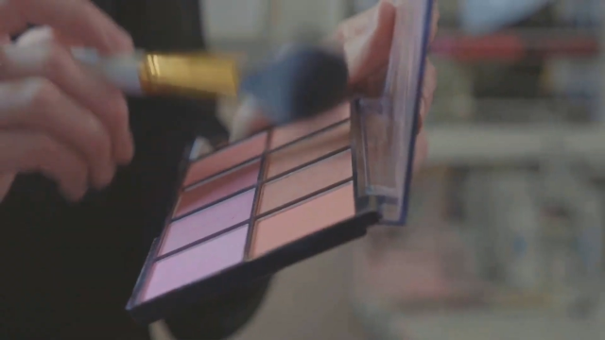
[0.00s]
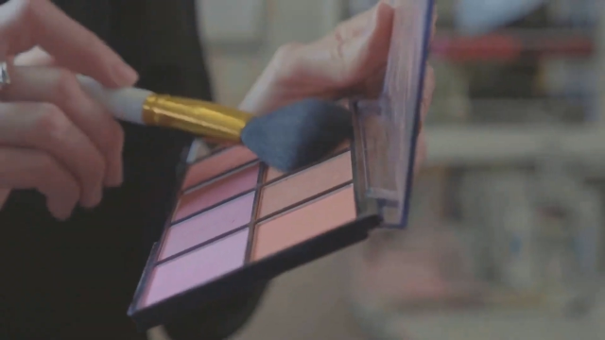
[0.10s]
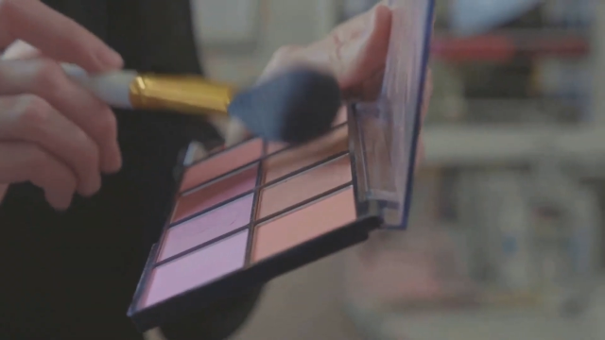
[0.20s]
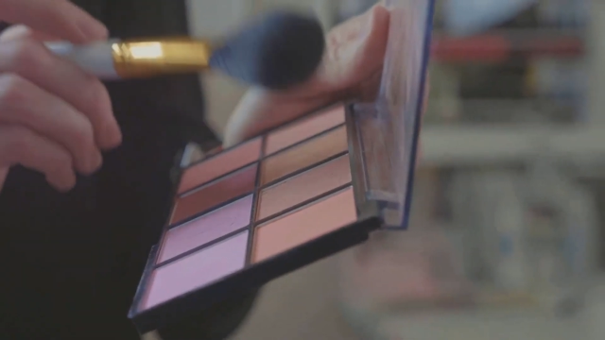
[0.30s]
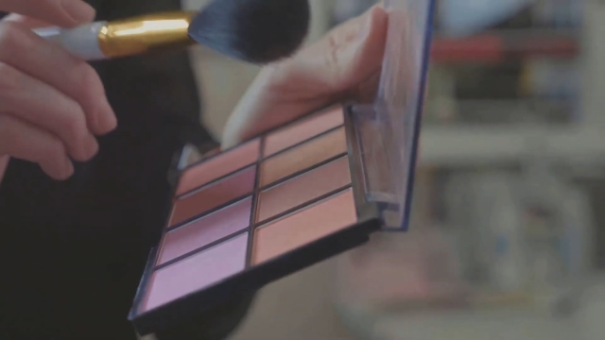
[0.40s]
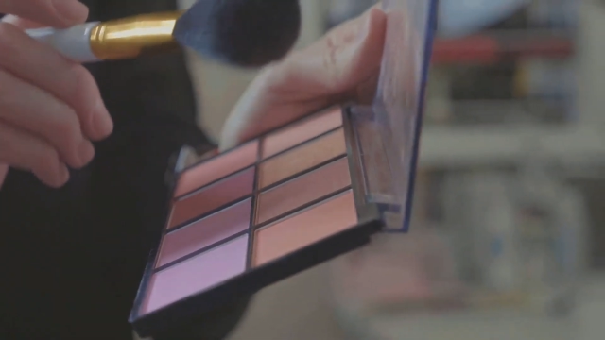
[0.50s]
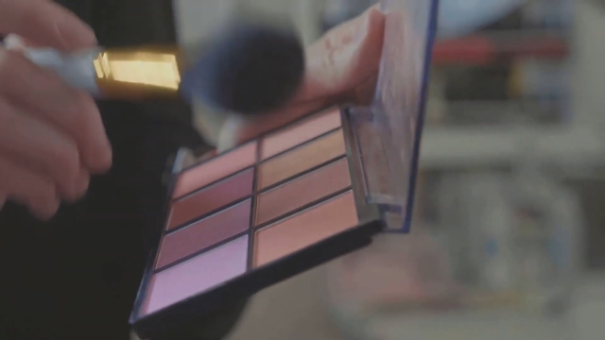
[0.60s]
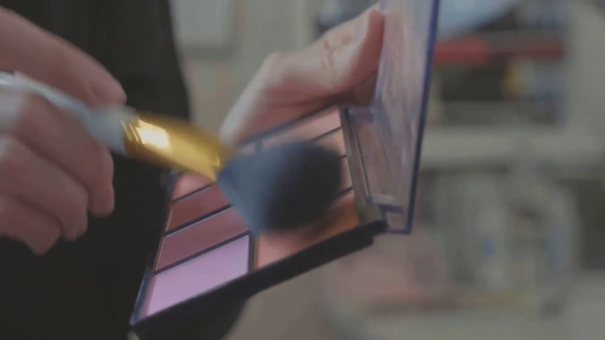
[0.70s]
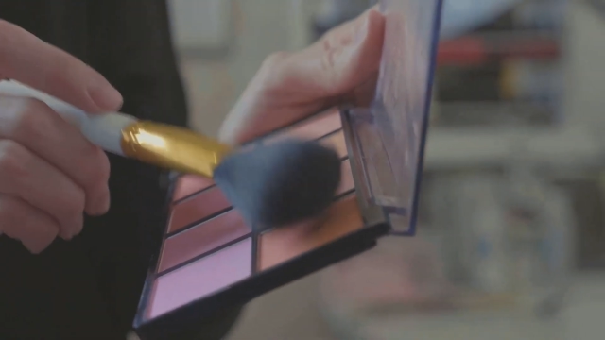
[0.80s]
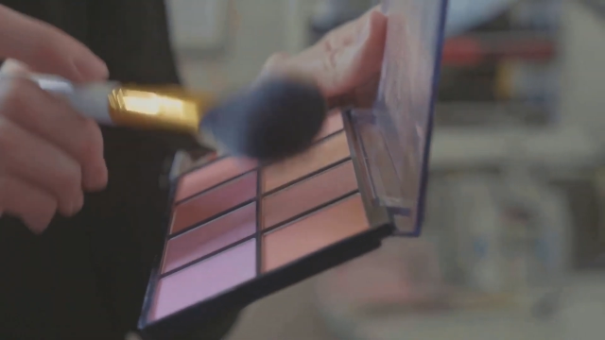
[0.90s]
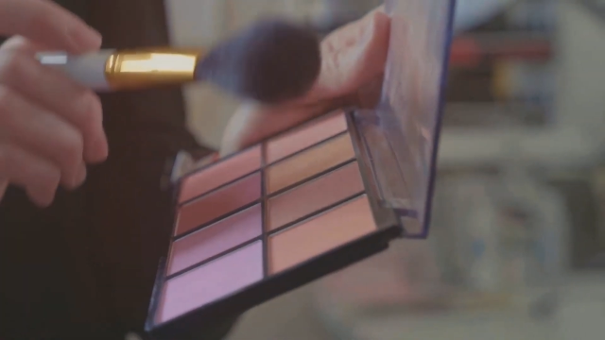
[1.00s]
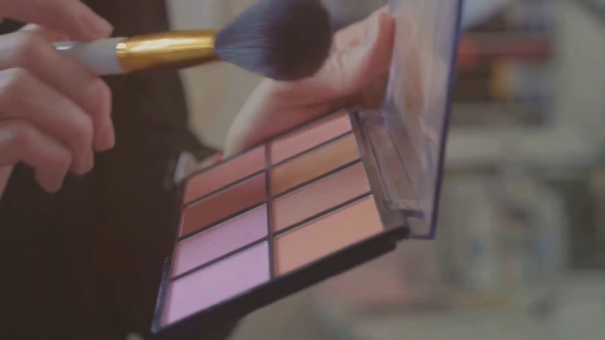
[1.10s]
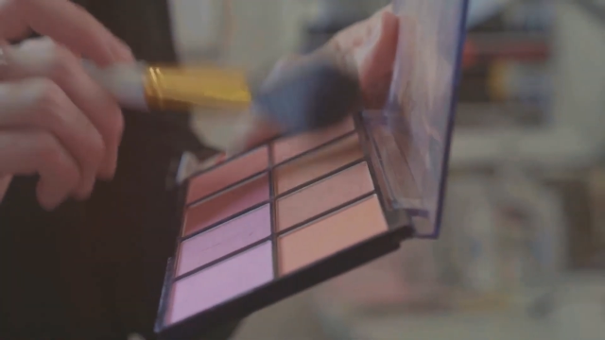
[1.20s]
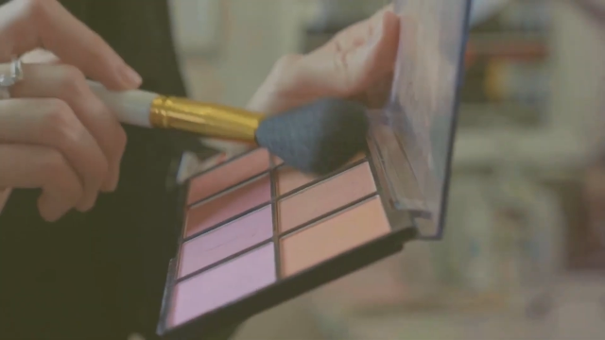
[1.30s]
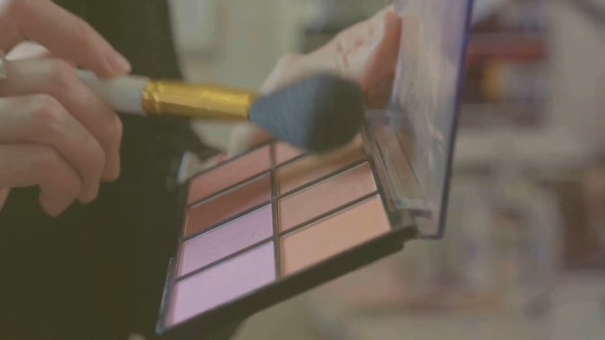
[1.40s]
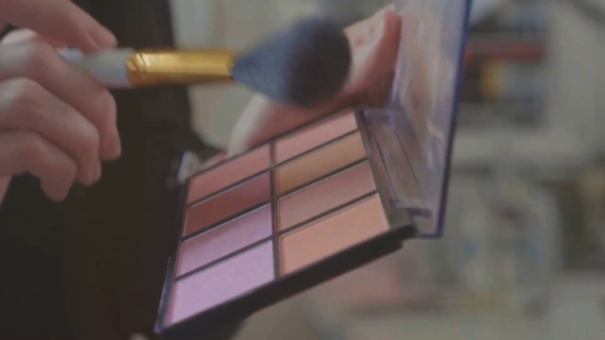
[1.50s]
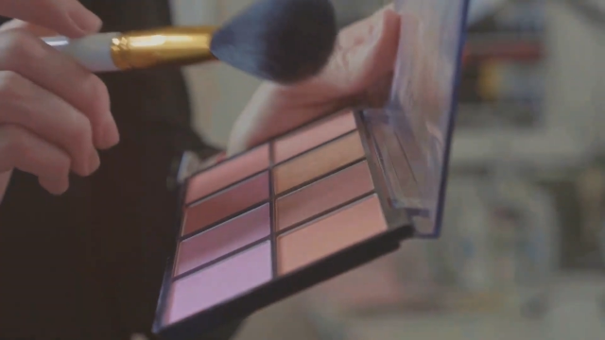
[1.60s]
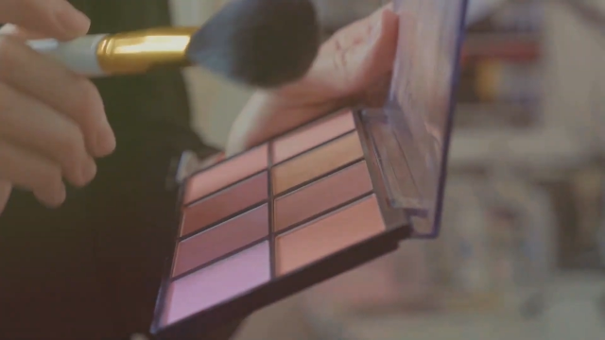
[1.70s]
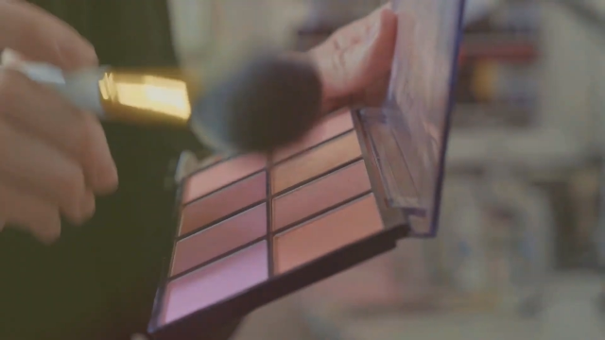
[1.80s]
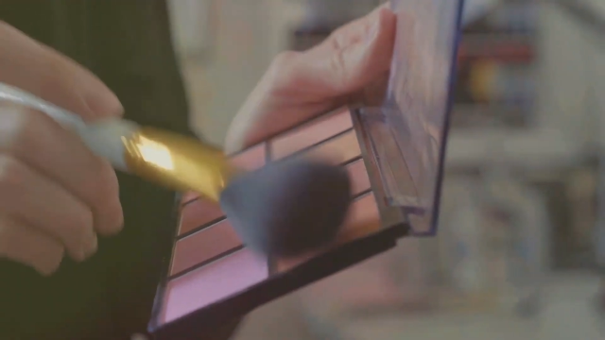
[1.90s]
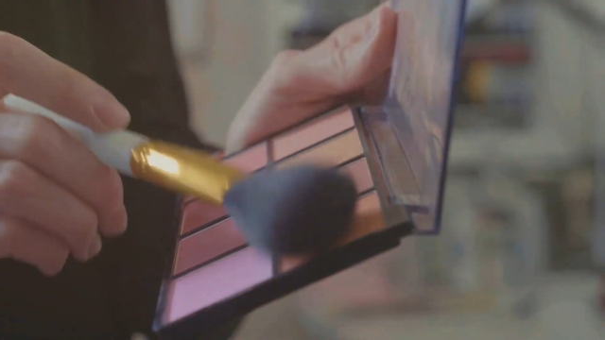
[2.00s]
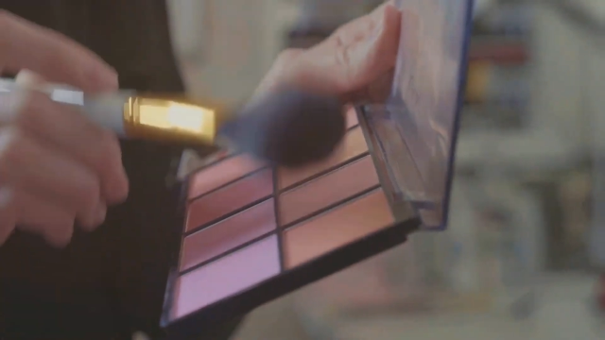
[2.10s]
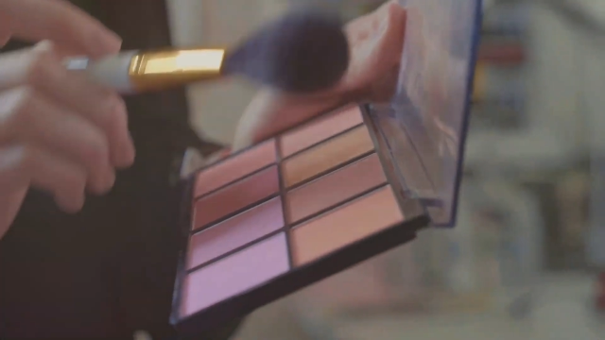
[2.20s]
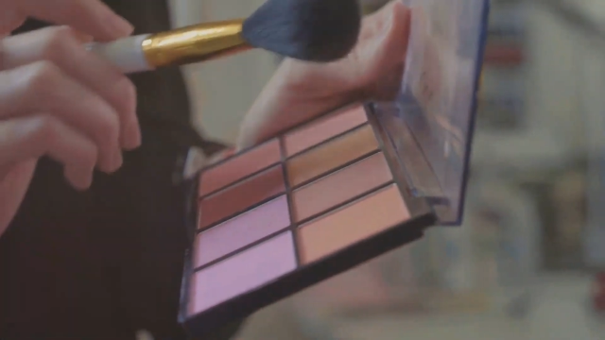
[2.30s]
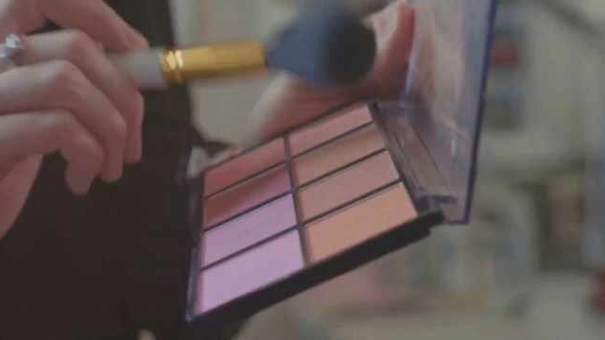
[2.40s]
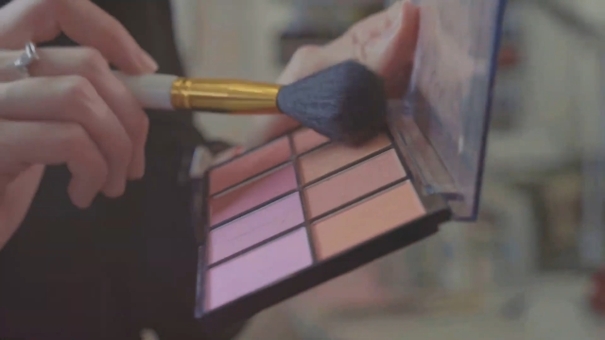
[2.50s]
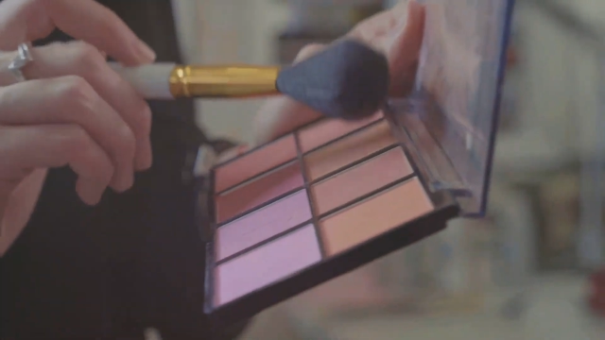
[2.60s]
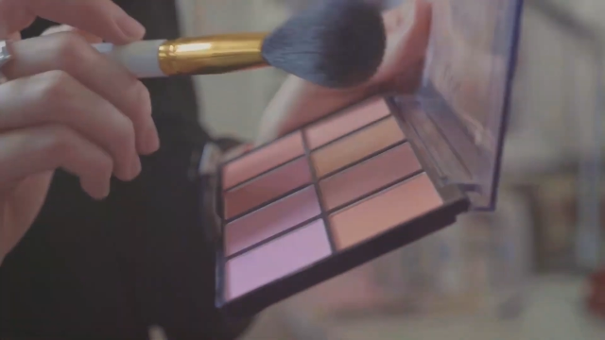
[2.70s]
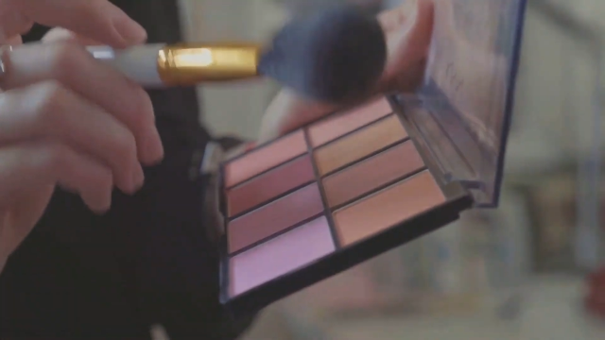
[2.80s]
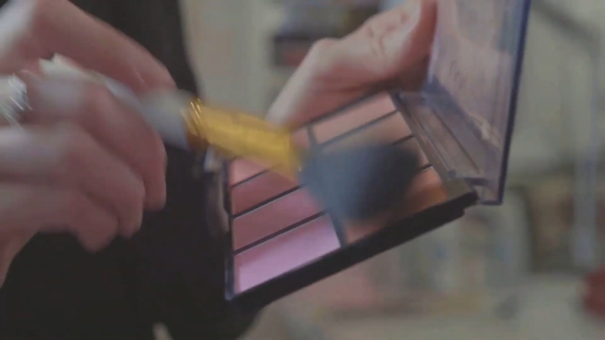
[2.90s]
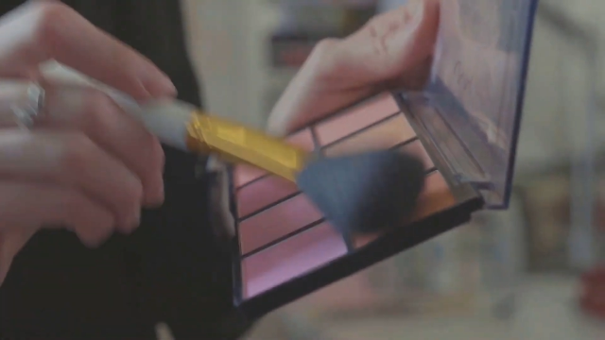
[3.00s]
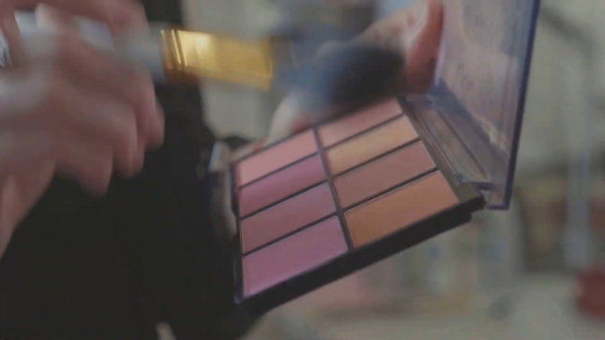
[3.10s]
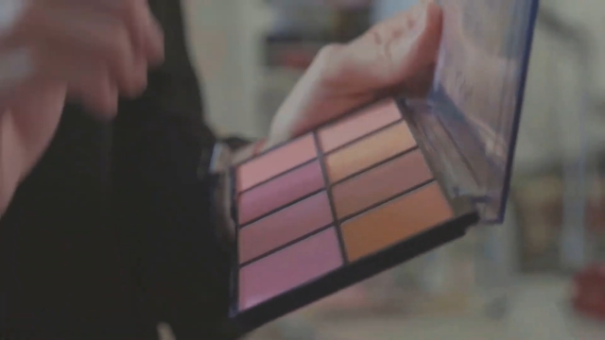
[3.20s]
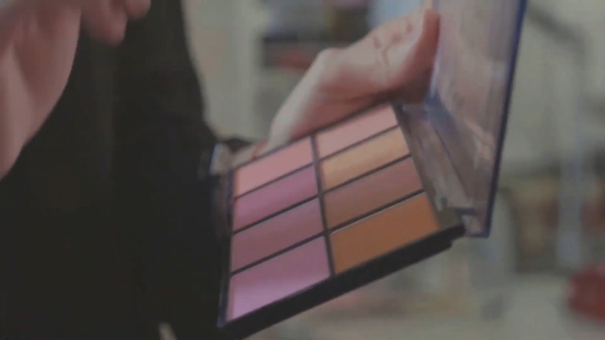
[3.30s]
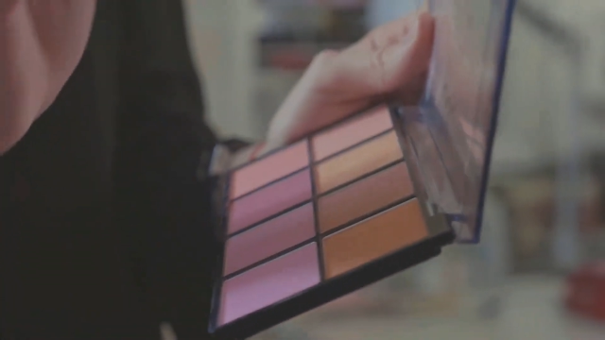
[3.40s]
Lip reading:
(no speaker visible)